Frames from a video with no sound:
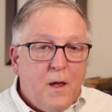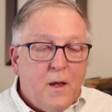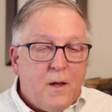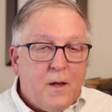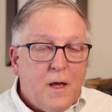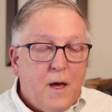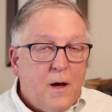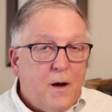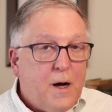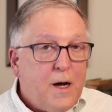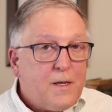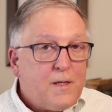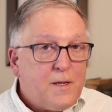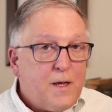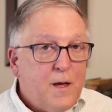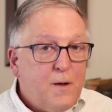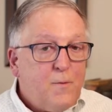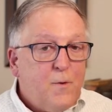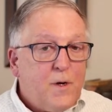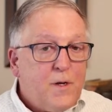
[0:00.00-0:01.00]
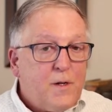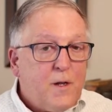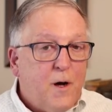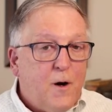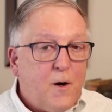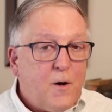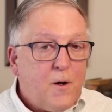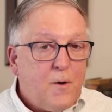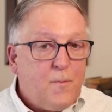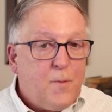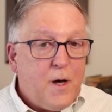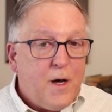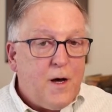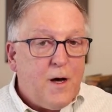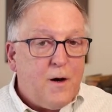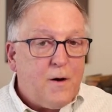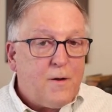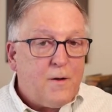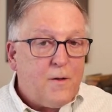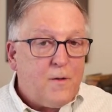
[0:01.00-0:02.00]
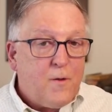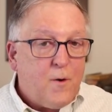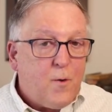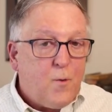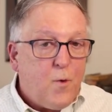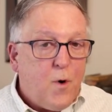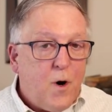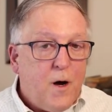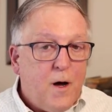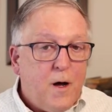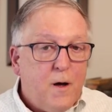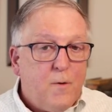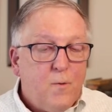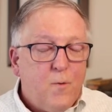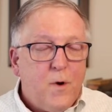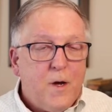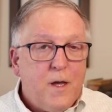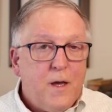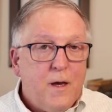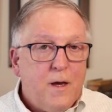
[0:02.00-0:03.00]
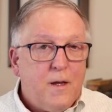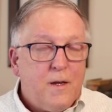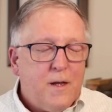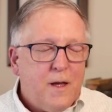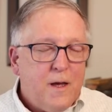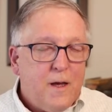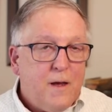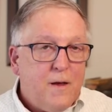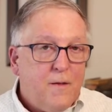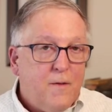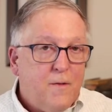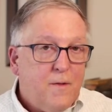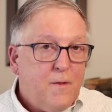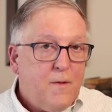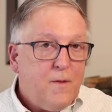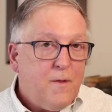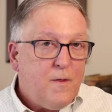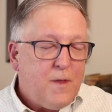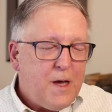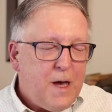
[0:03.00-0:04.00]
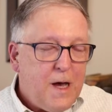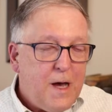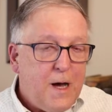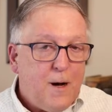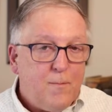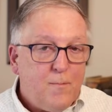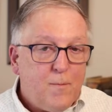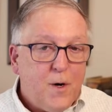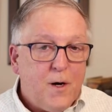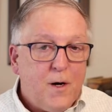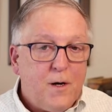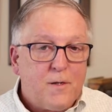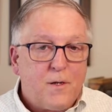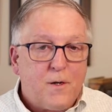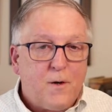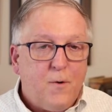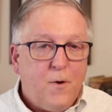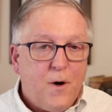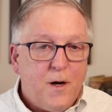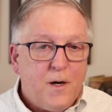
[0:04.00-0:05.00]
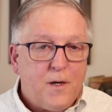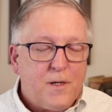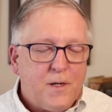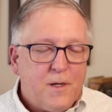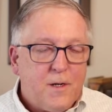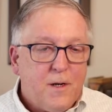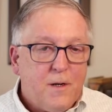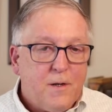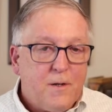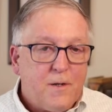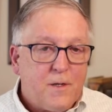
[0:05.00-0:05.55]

Now, I said we talk about the what, when, and the how much question.